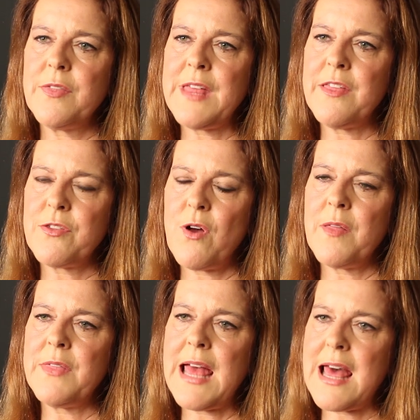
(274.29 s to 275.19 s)
they
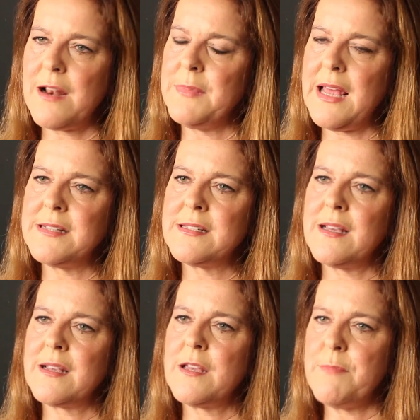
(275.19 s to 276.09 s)
thought that Adam
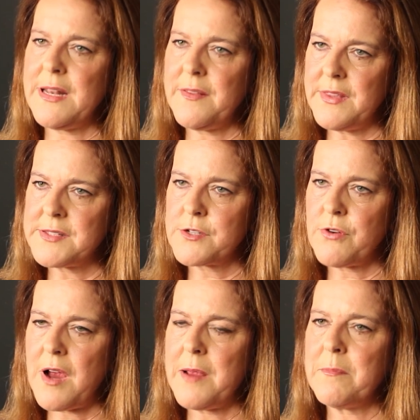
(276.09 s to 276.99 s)
Lanza committed this
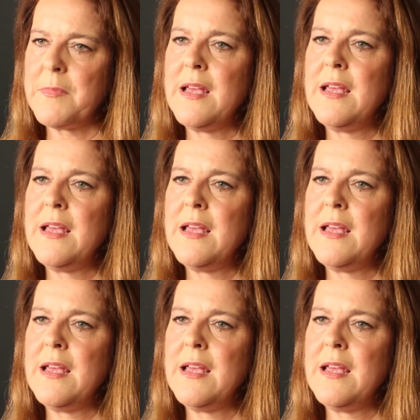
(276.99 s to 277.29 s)
crime